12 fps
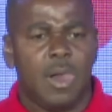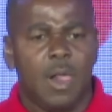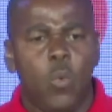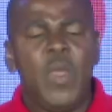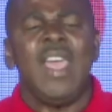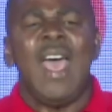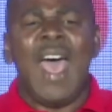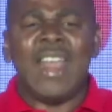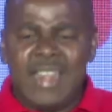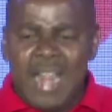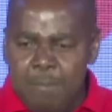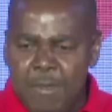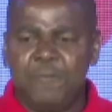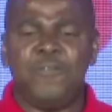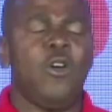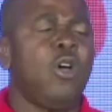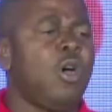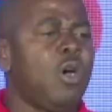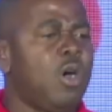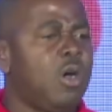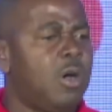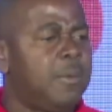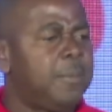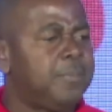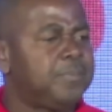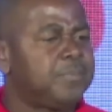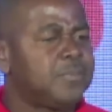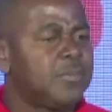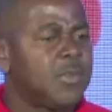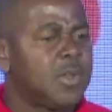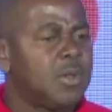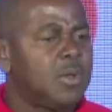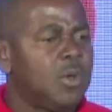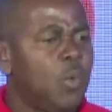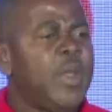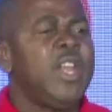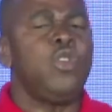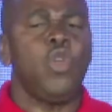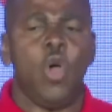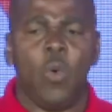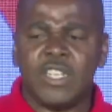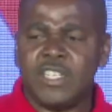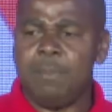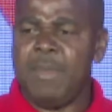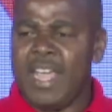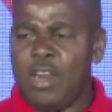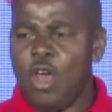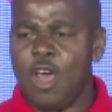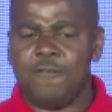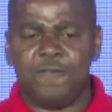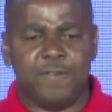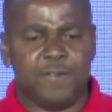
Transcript: We had them before. We know what you're made of.